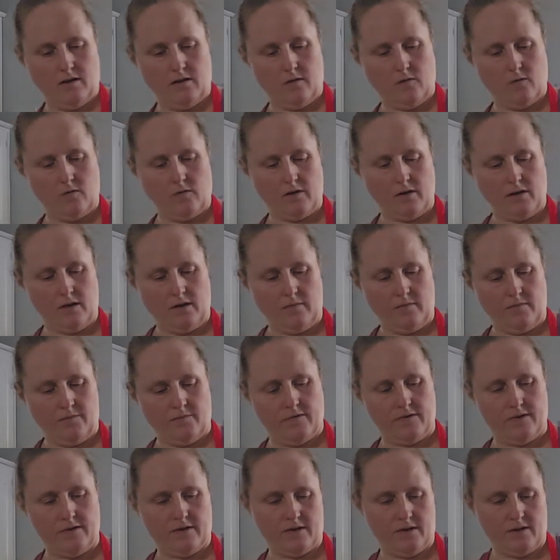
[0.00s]
Okay,
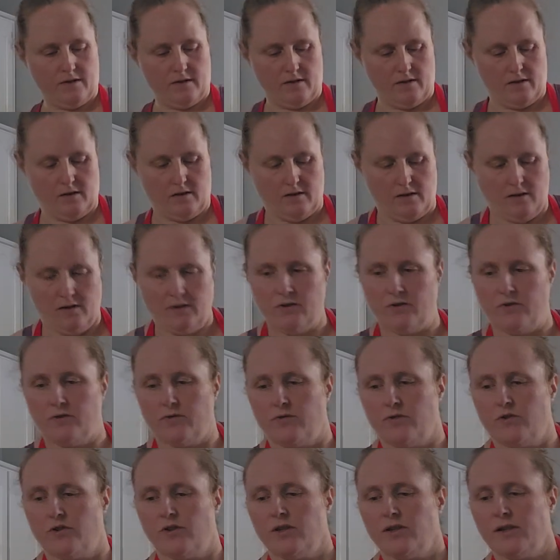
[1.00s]
so
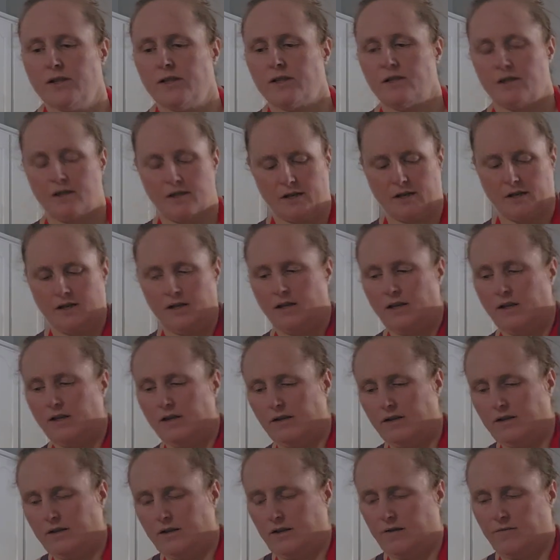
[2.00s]
just like
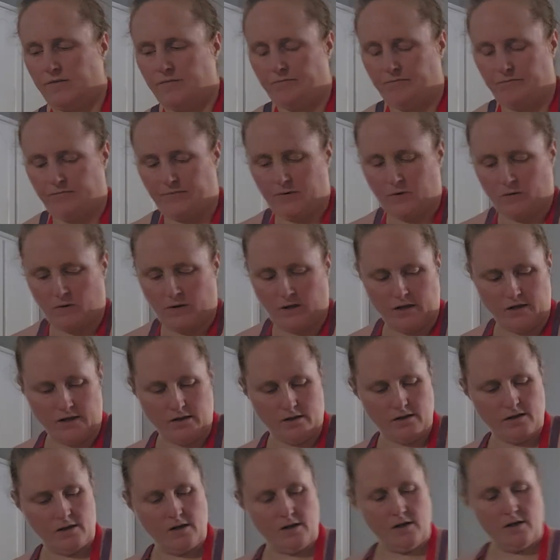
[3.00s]
that.
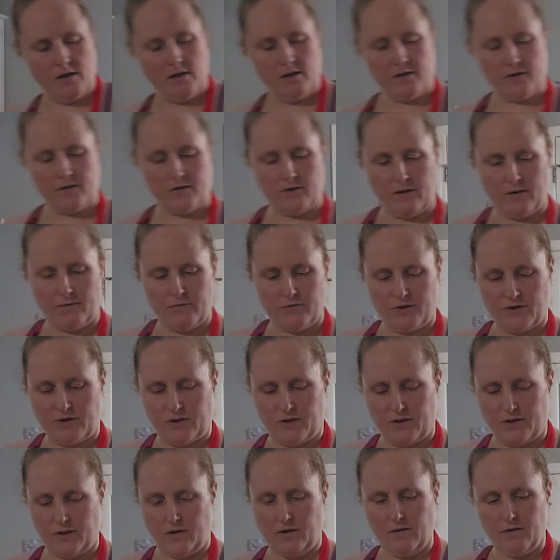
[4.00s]
Okay, so now I'm just
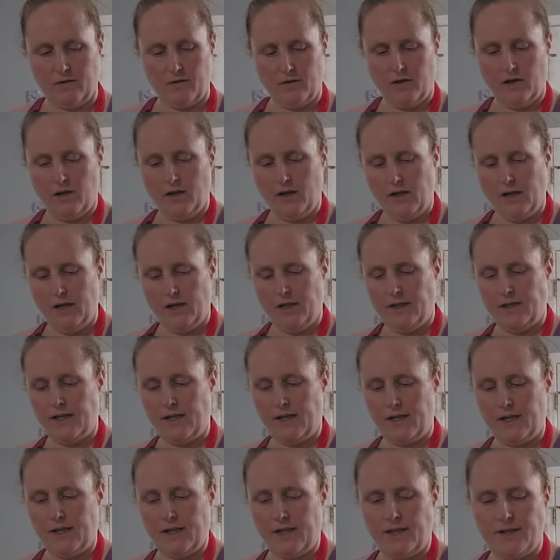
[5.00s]
gonna
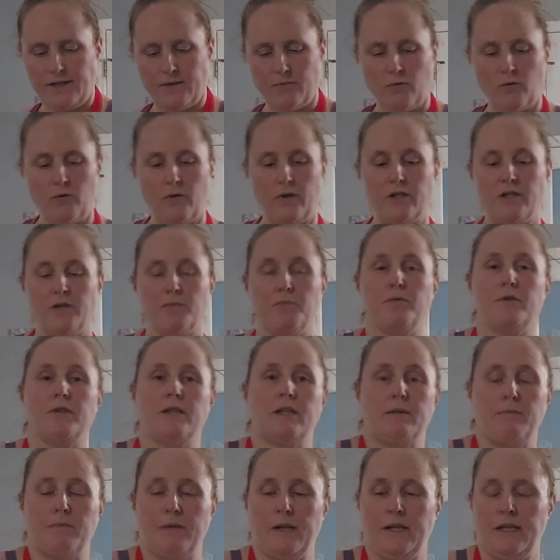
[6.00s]
take these and we're going to
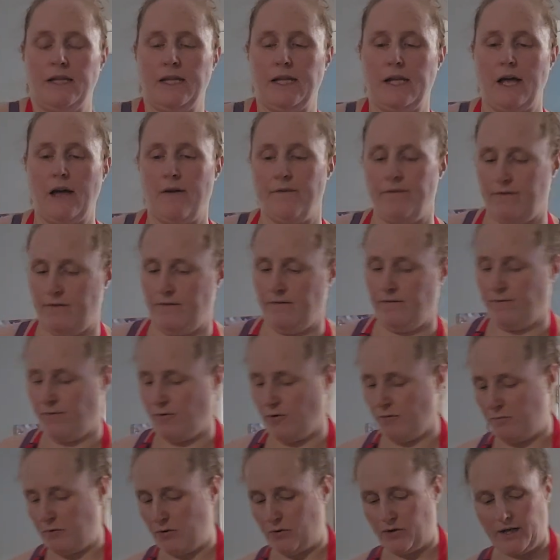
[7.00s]
put them in the oven
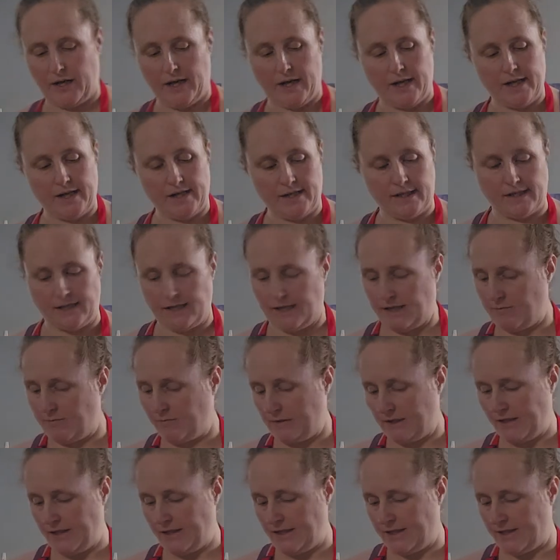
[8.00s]
for about 8 to 10
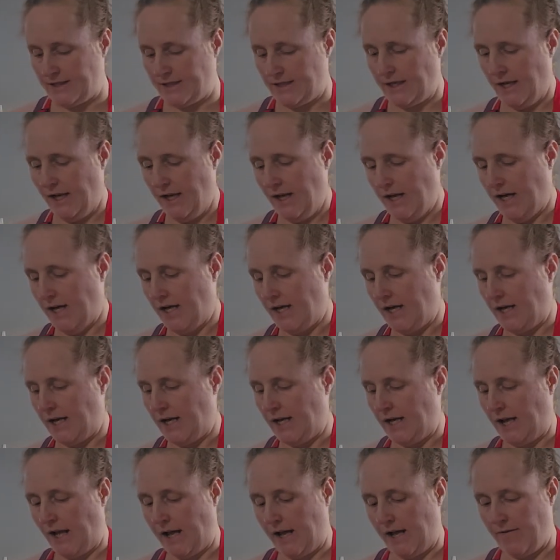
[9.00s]
minutes.
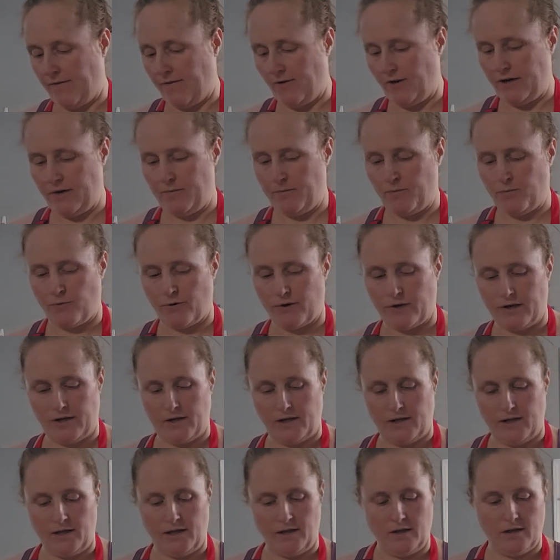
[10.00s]
I have already
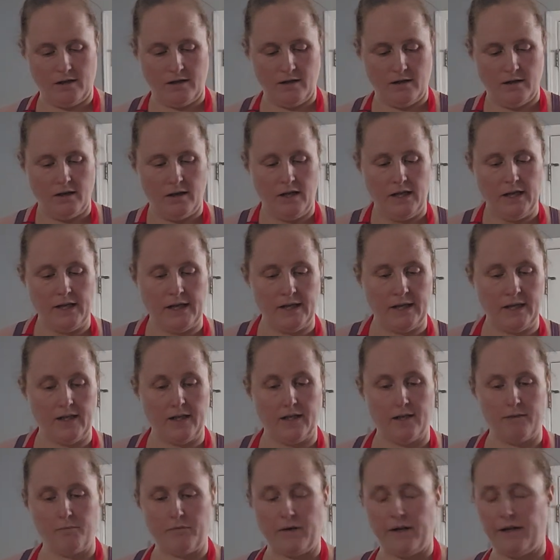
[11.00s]

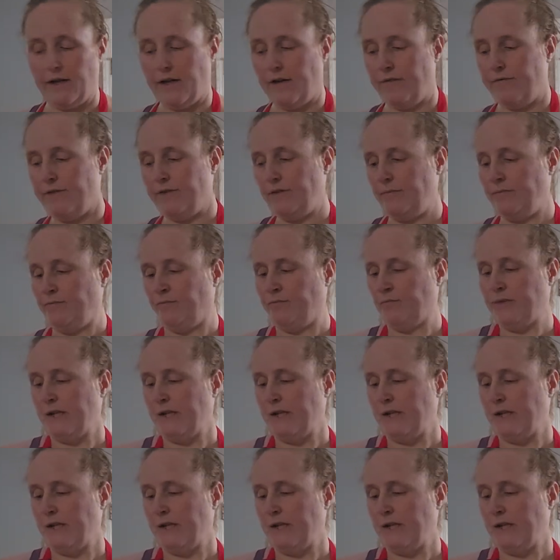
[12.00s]
preheated my oven.